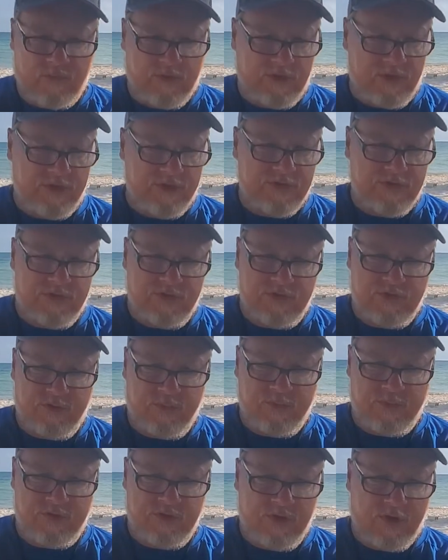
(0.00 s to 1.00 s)

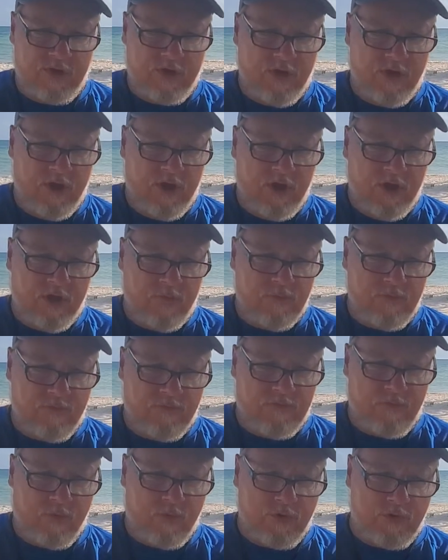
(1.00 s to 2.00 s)
relationships. Uh,
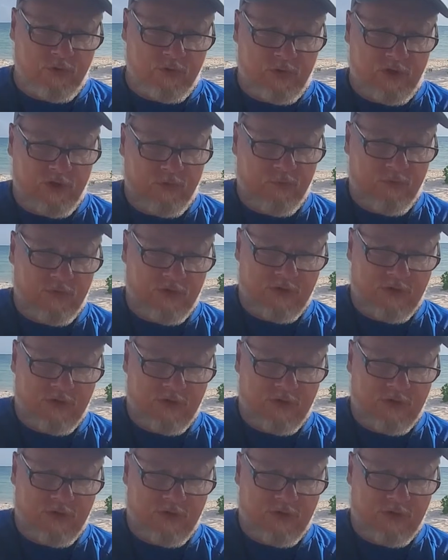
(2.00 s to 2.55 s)
before you get with